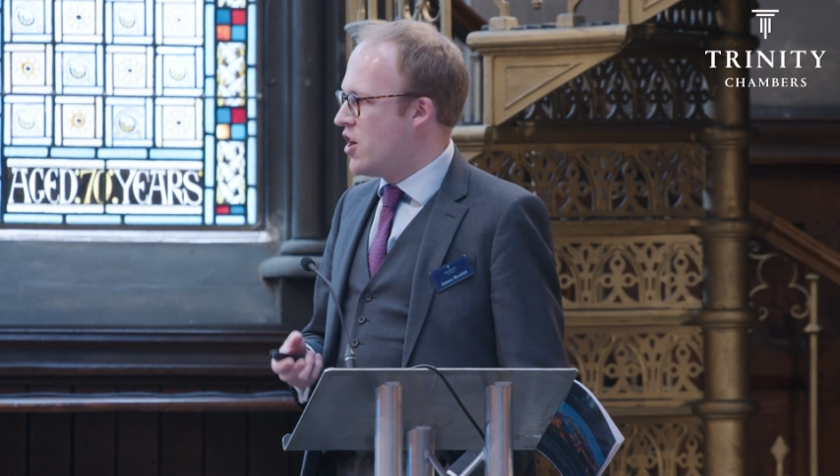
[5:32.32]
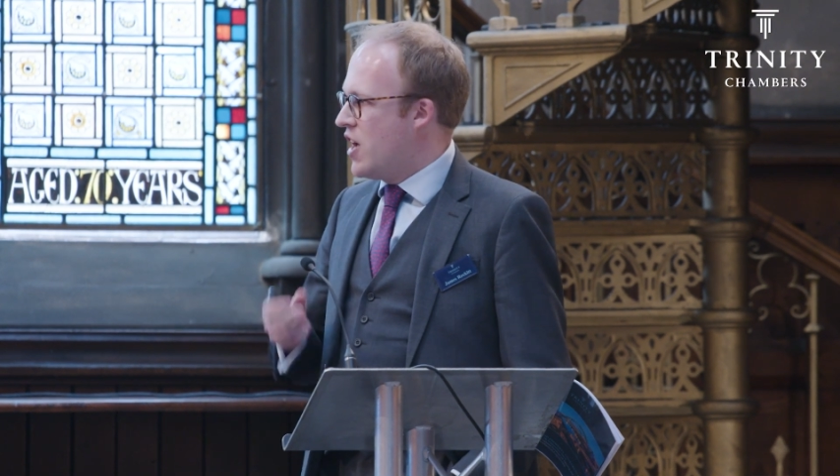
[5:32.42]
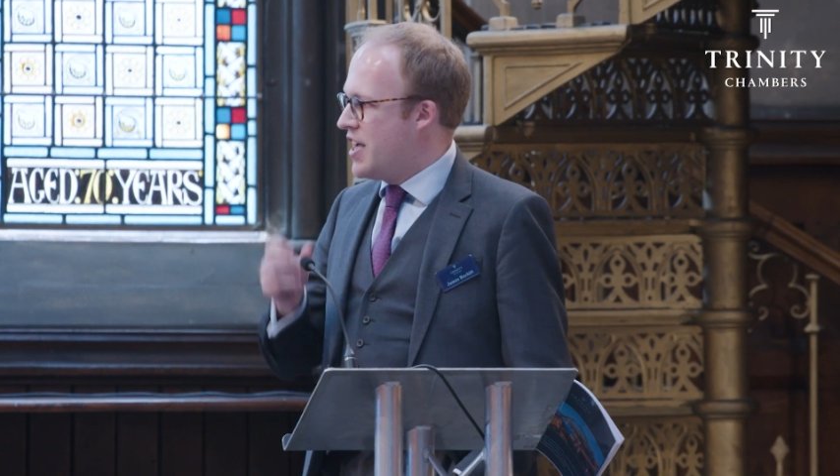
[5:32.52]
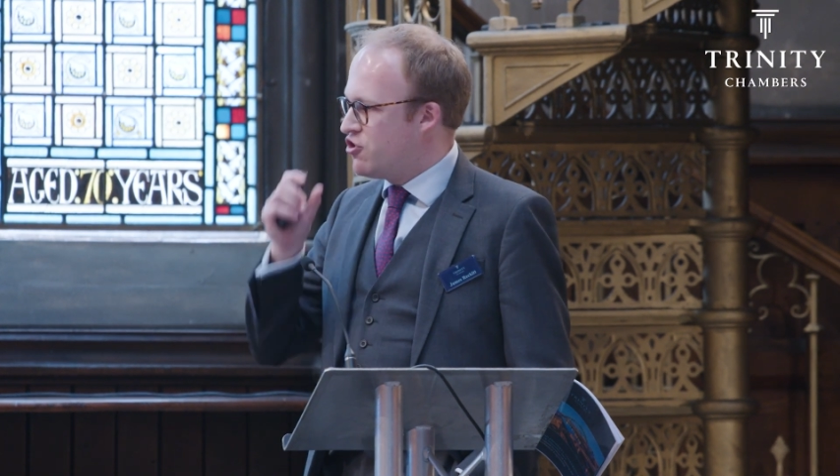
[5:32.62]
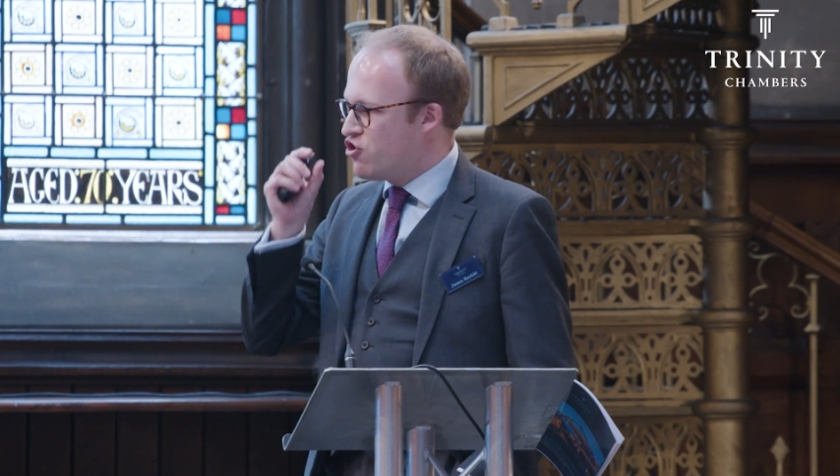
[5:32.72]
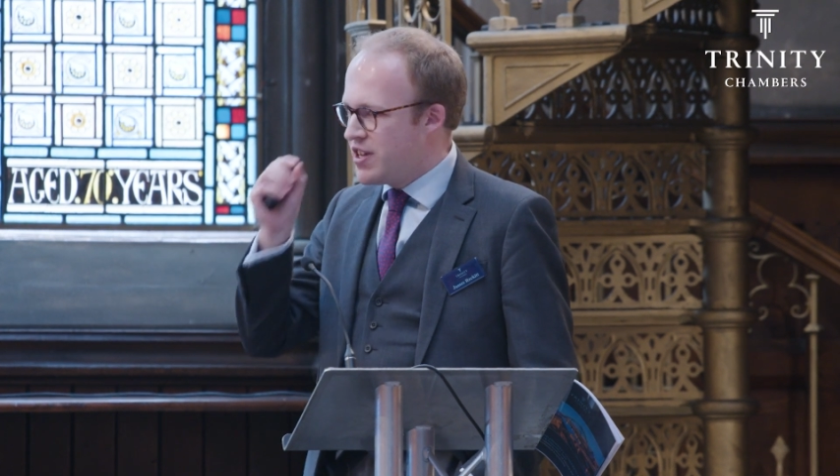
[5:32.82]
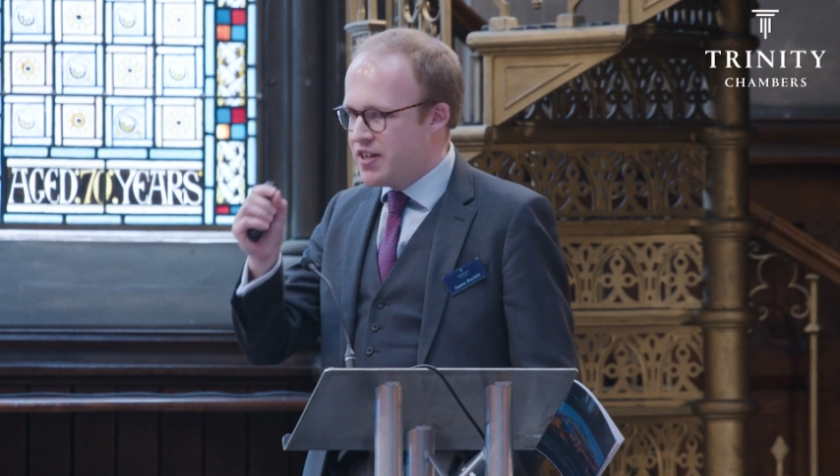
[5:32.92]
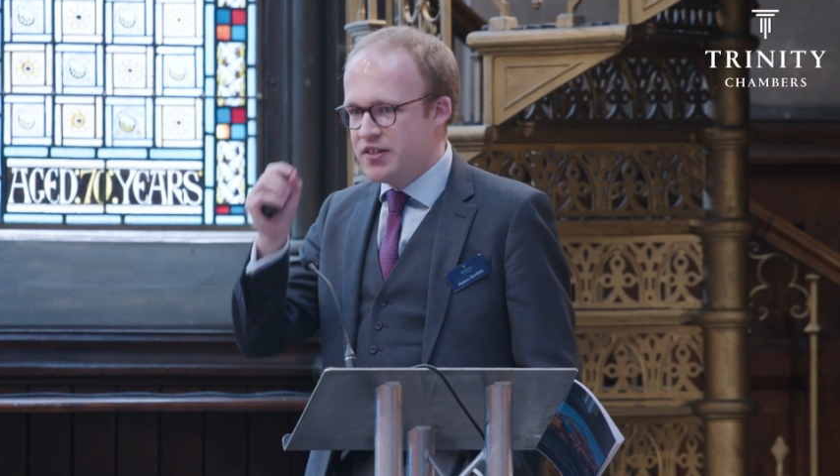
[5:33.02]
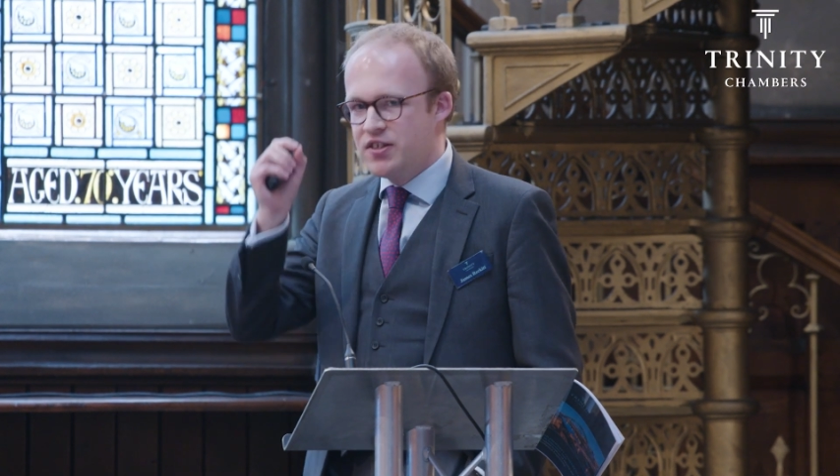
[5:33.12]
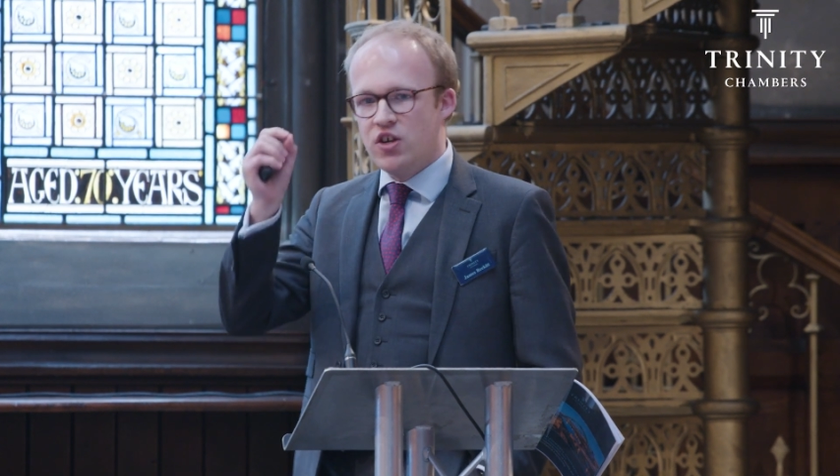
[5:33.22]
it
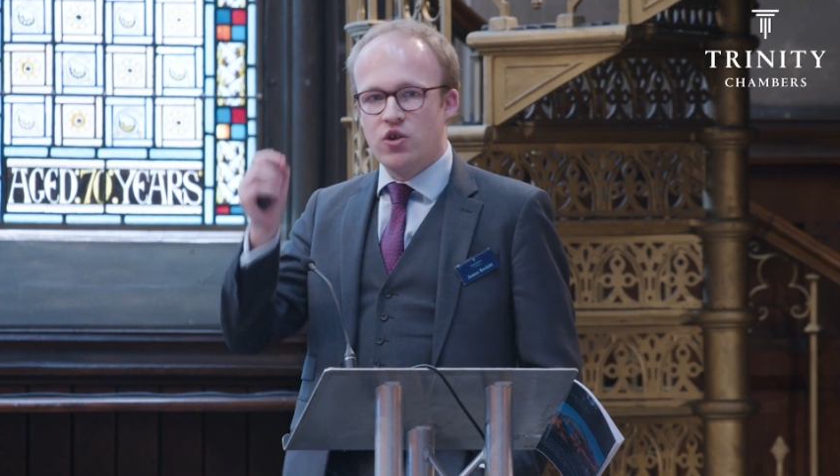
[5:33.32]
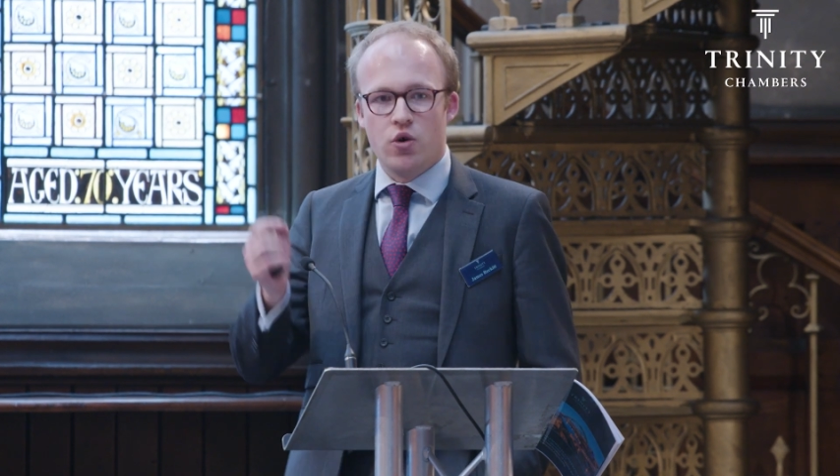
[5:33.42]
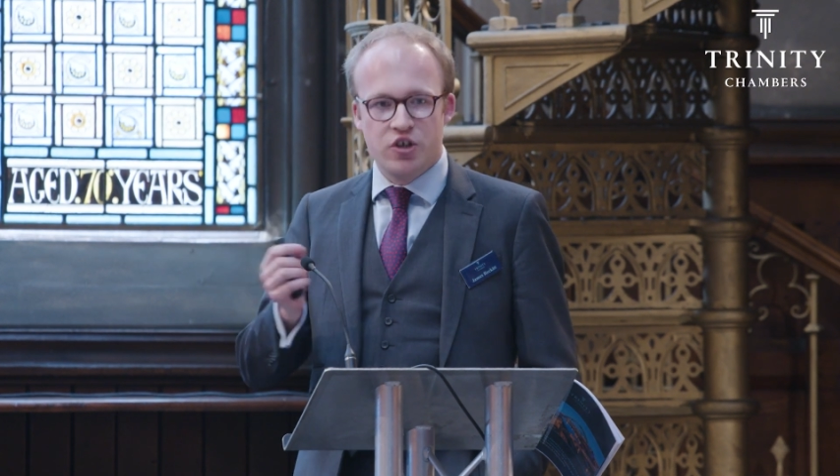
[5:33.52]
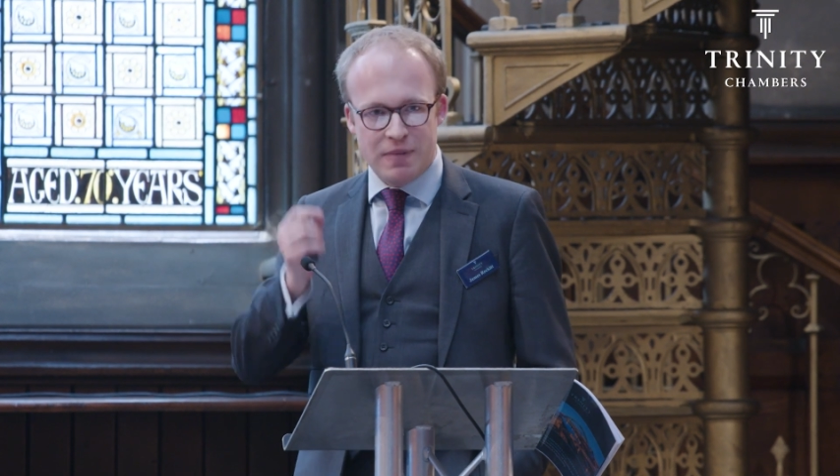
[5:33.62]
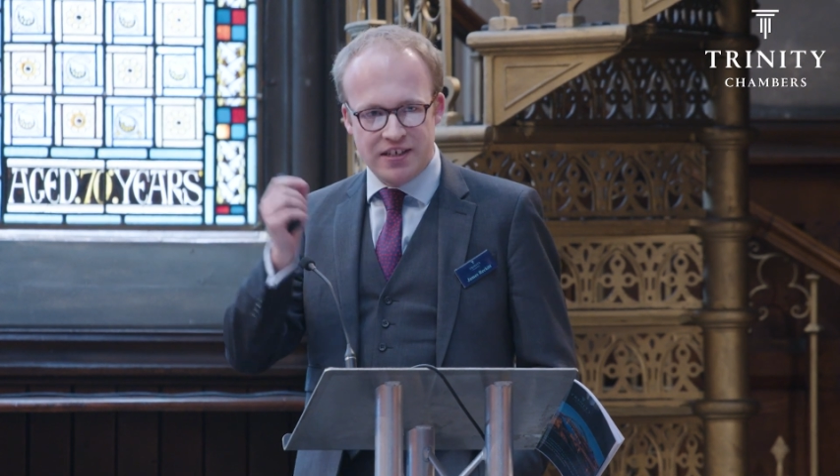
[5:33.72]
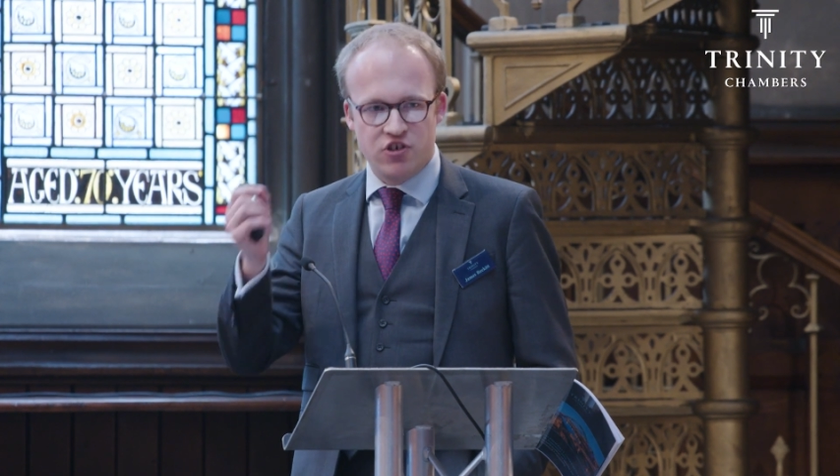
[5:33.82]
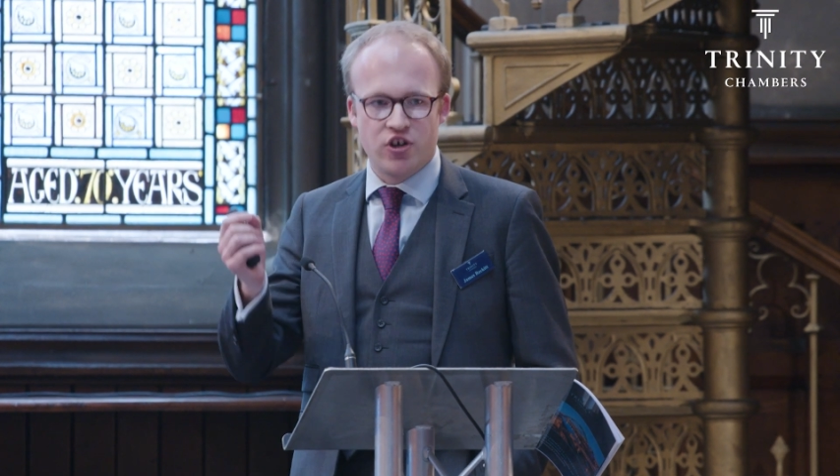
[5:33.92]
triggers an automatic